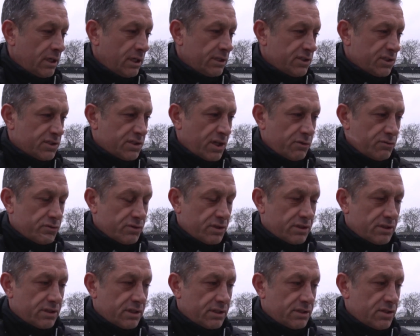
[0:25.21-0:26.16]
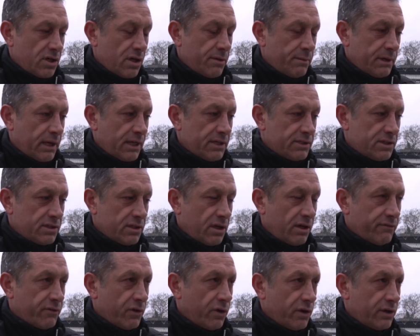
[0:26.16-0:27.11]
it just shows the determination that
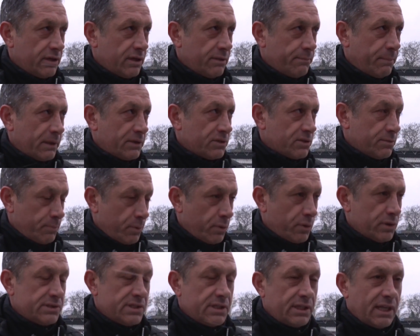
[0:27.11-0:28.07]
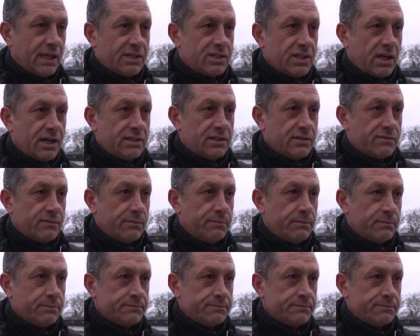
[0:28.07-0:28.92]
I've got in a bunch of boys in that changing room.